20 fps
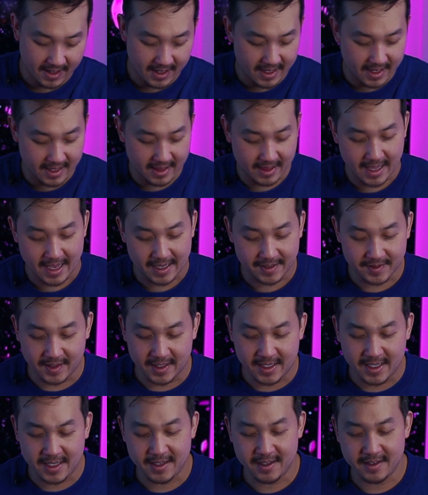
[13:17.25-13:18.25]
And
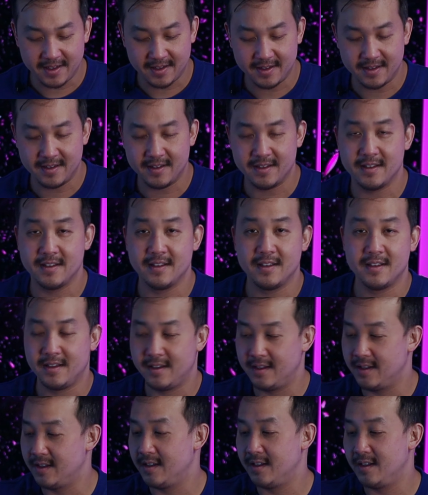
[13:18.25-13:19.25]
lastly,
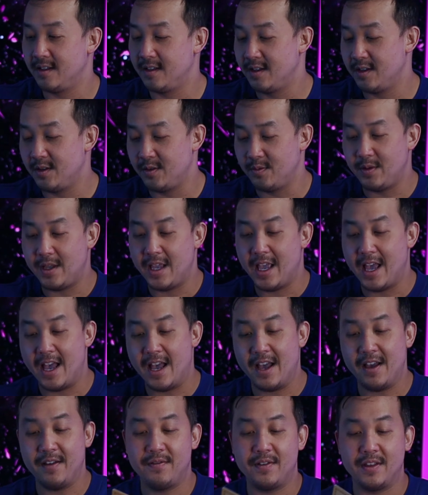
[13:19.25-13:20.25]
we
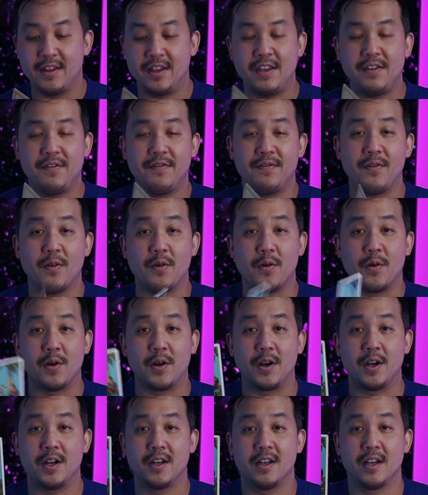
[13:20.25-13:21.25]
have the
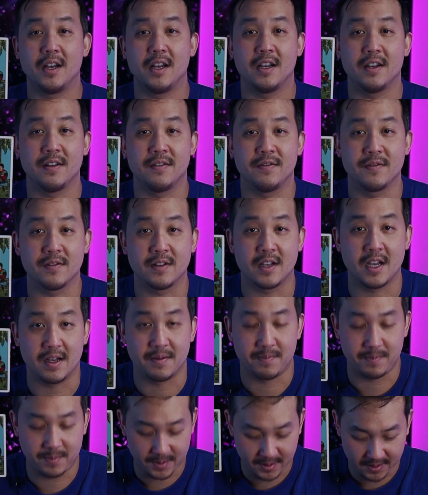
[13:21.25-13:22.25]
Four of
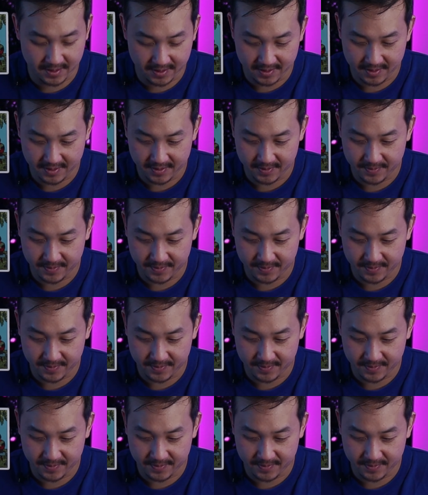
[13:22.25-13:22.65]
Cups.